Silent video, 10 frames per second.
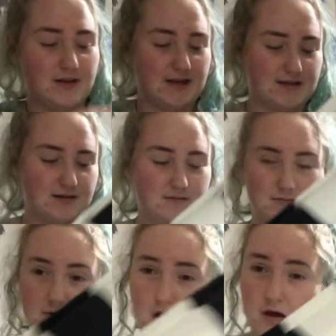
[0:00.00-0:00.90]
It's
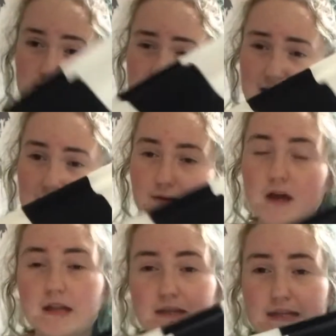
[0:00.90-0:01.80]
long sleeve.
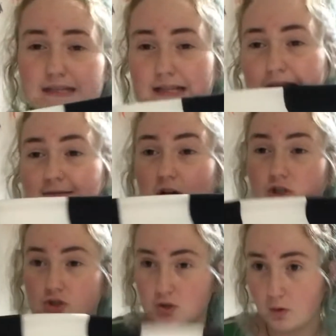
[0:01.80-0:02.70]
These sleeves are
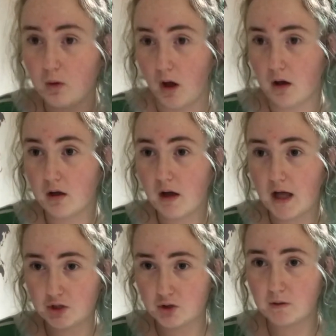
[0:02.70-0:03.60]
so long.
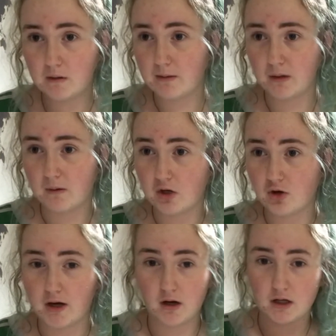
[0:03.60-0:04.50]
I'll show you in a minute when I try
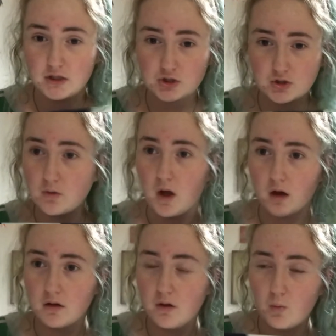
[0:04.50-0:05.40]
it on. So
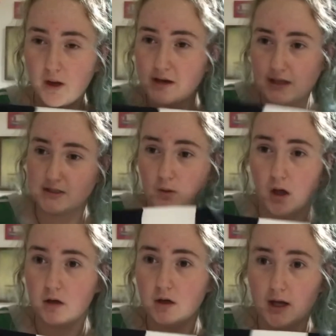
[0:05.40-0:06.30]
long. Why are they so
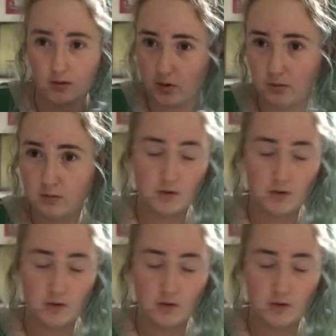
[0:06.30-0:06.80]
long? I don't know.